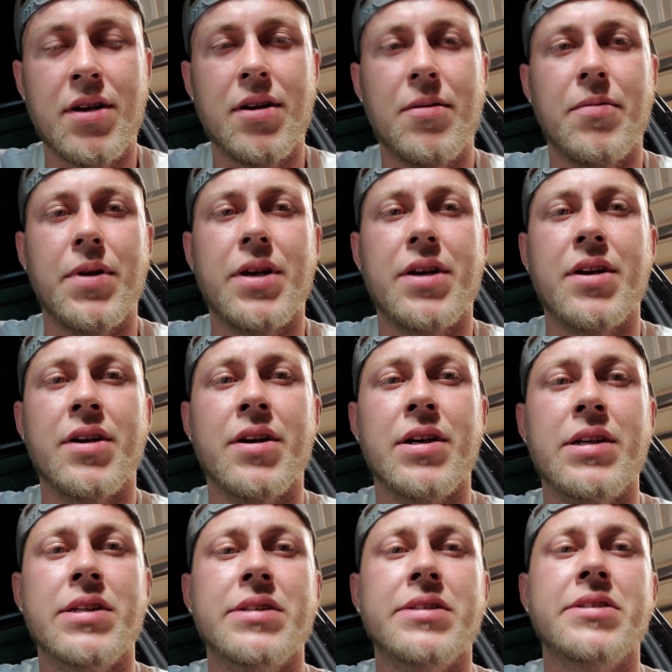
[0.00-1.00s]

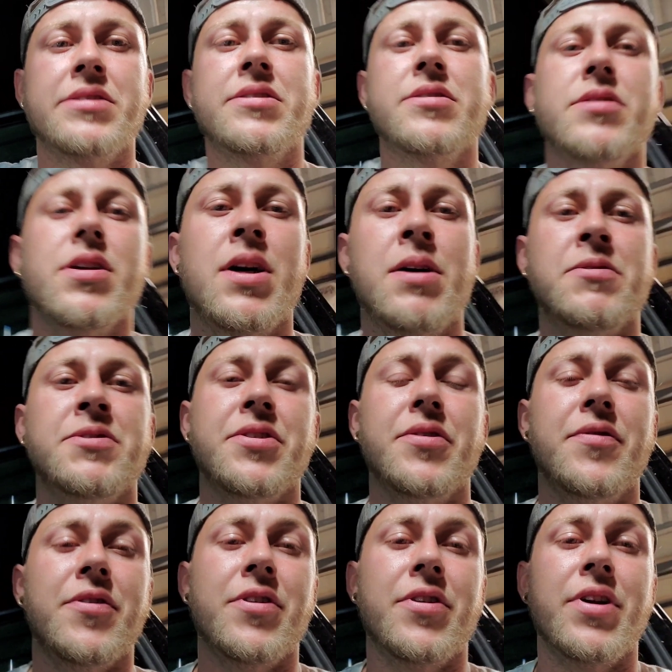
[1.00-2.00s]
because I was
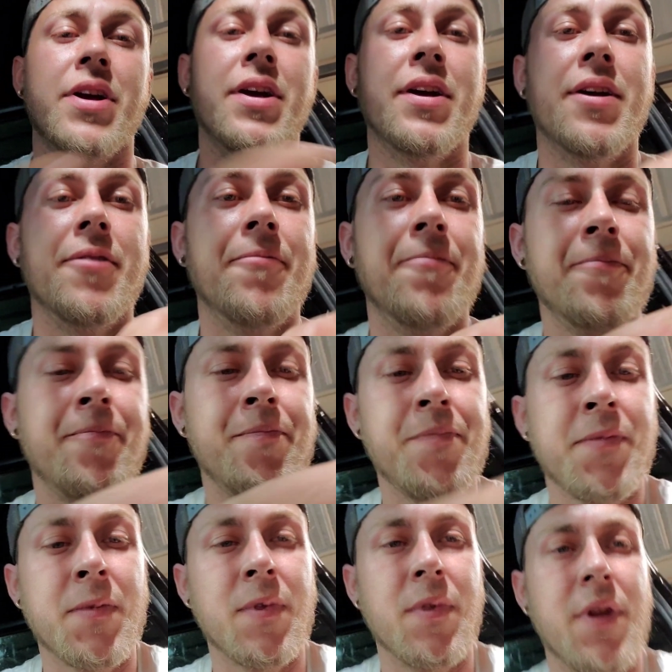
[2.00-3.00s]
over in
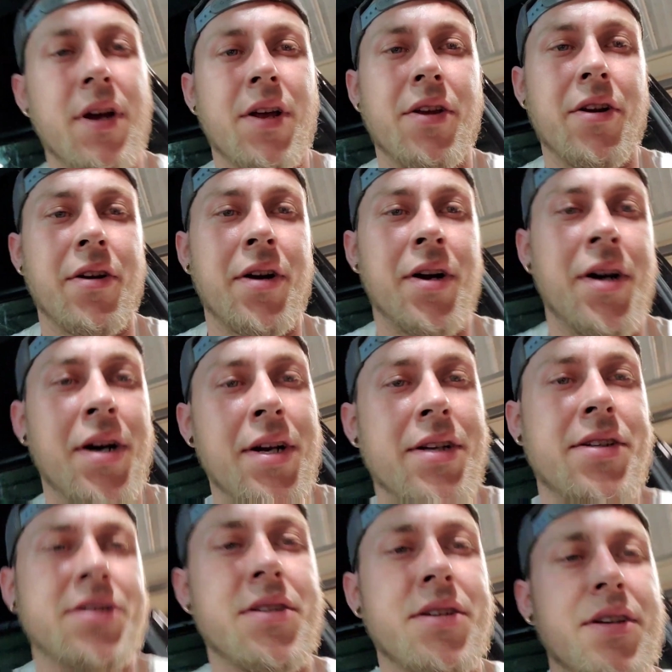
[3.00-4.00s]
the other
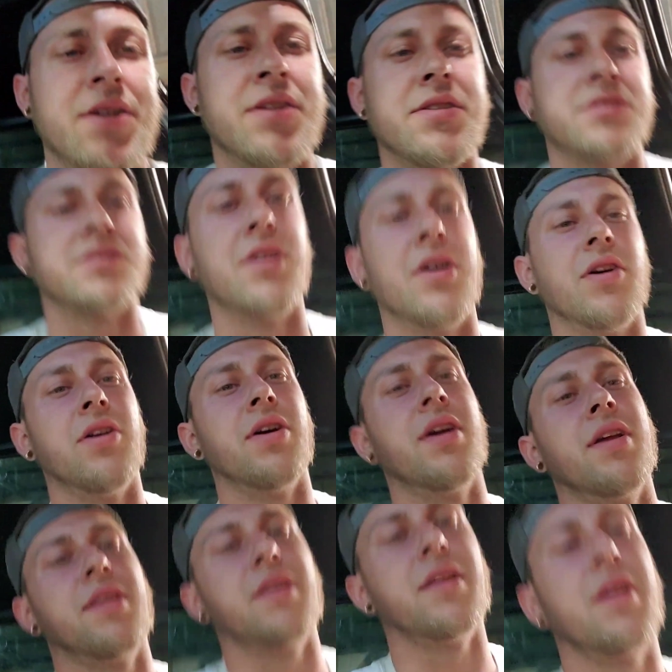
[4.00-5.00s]
garage
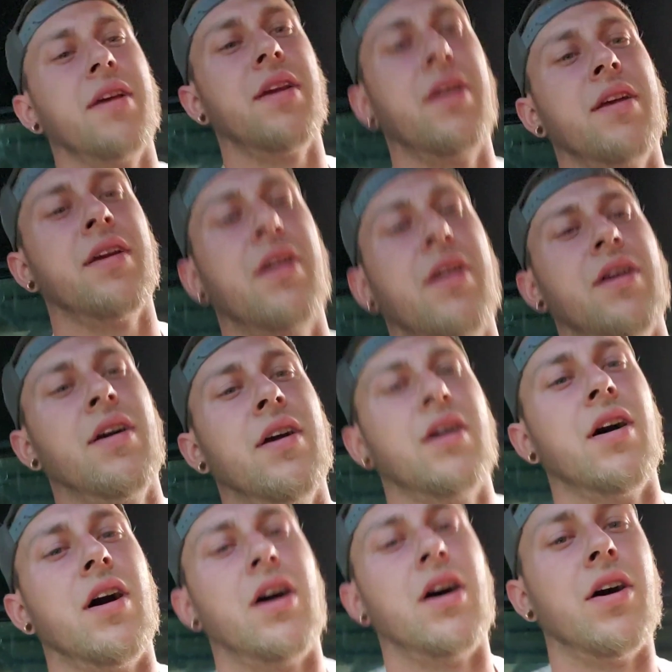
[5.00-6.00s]
installing the
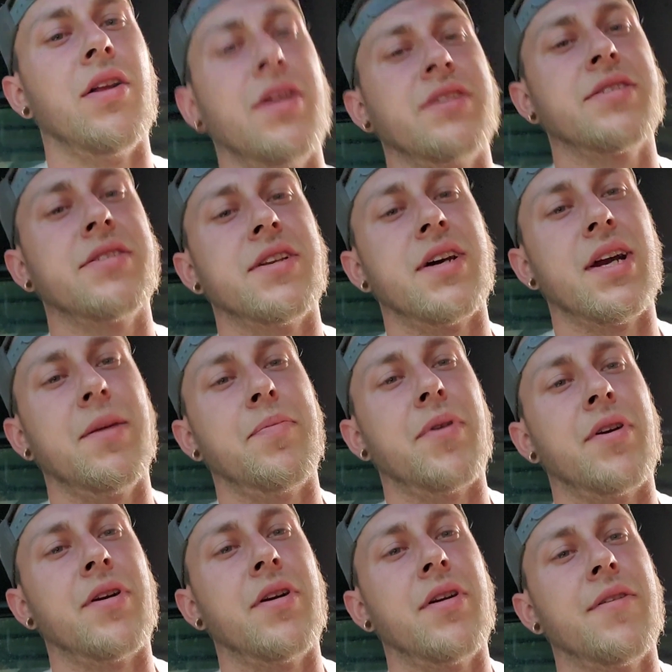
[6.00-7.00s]
Holley
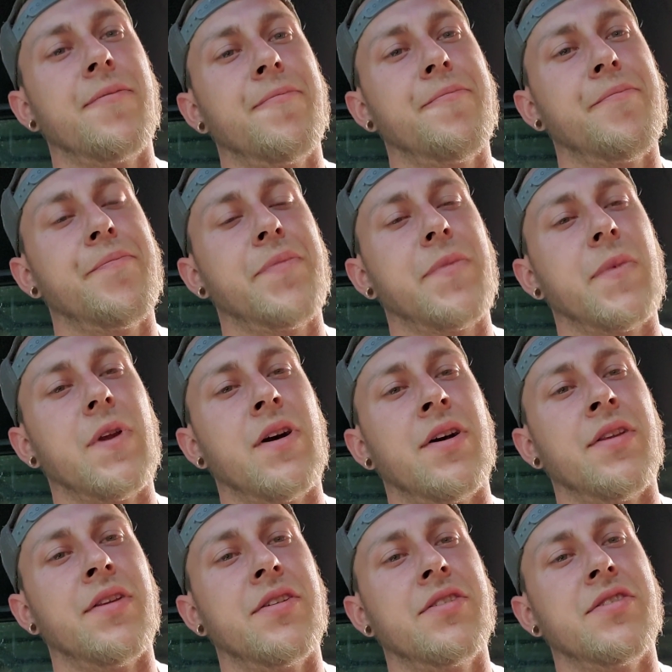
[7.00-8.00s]
Sniper
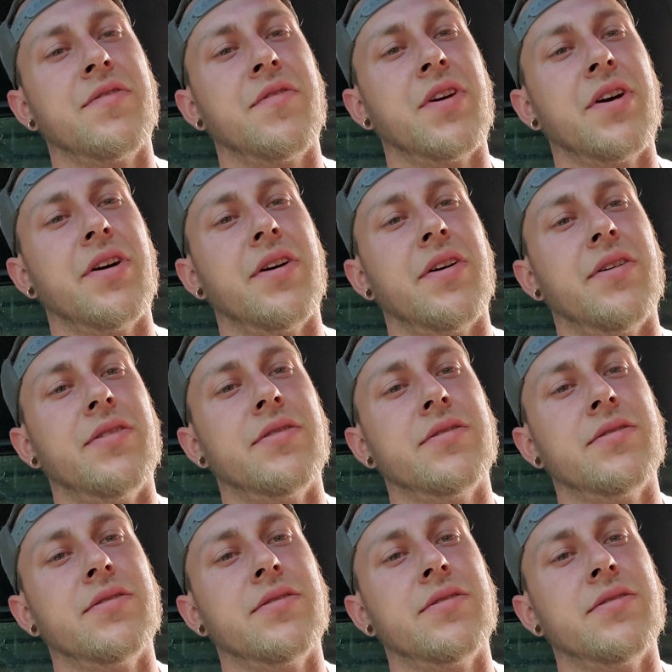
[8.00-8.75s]
on the Chevelle,